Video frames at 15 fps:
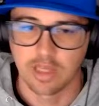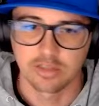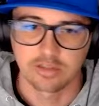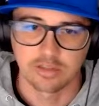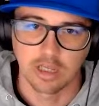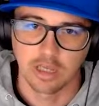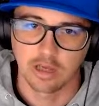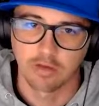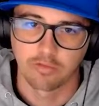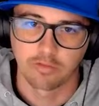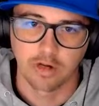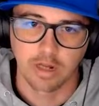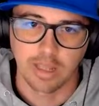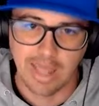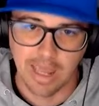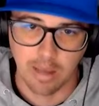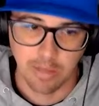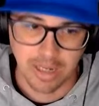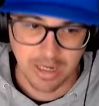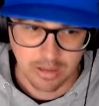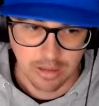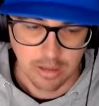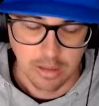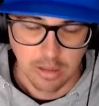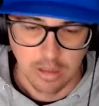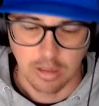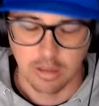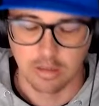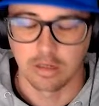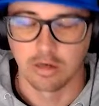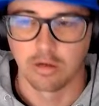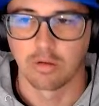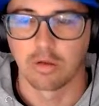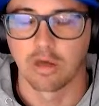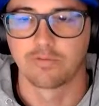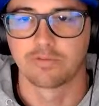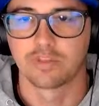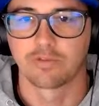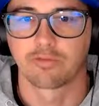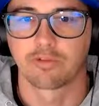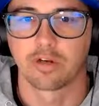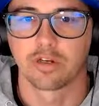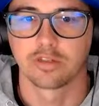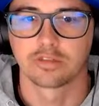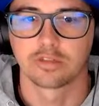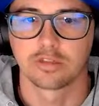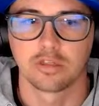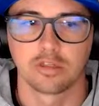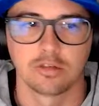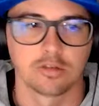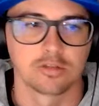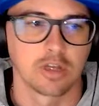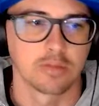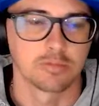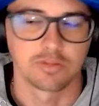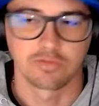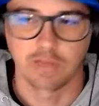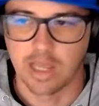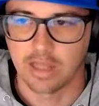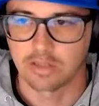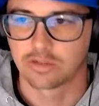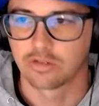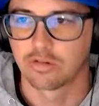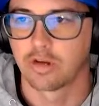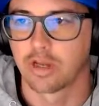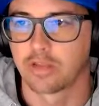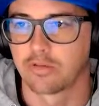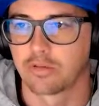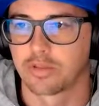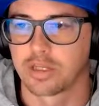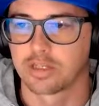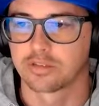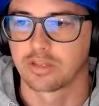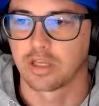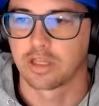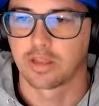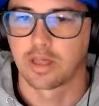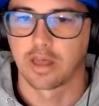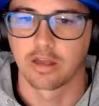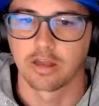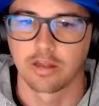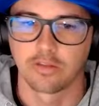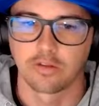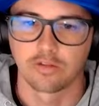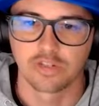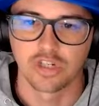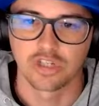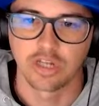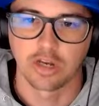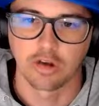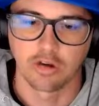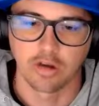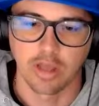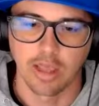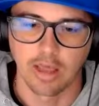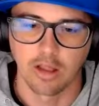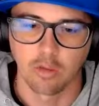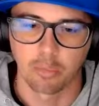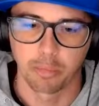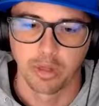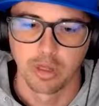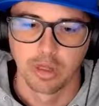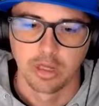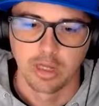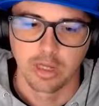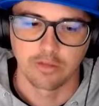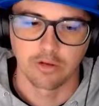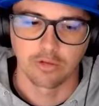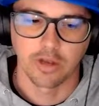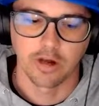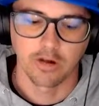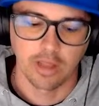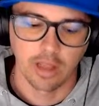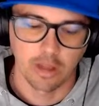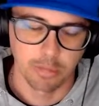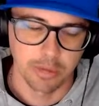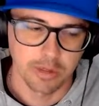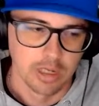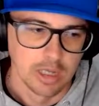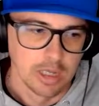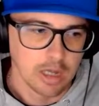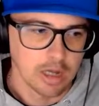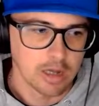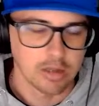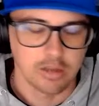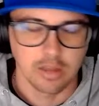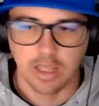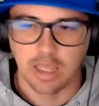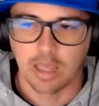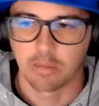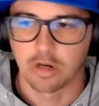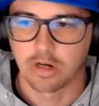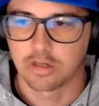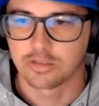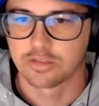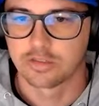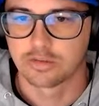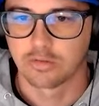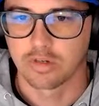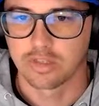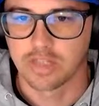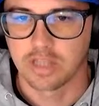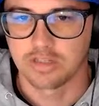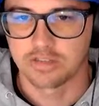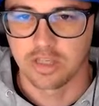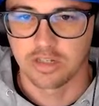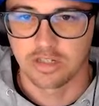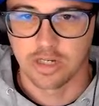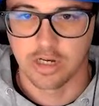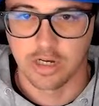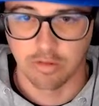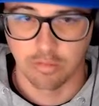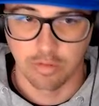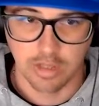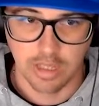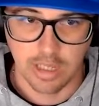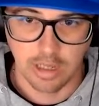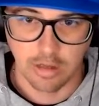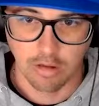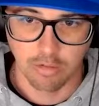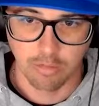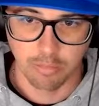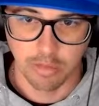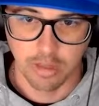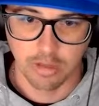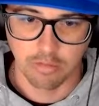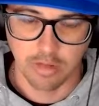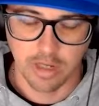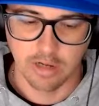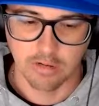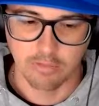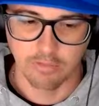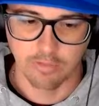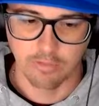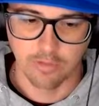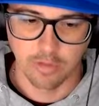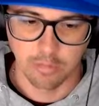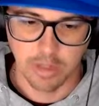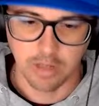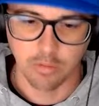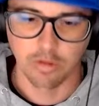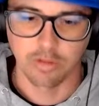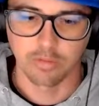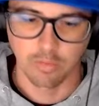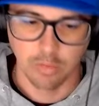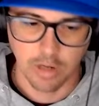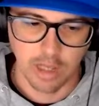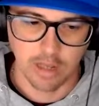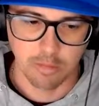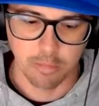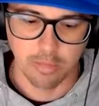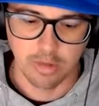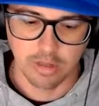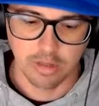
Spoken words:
things, and they cover a gamut of different, types of cancer and other things like that. And they're just here to help, and they're there to help. And I came across this organization, and it really hit home, kind of for me with what I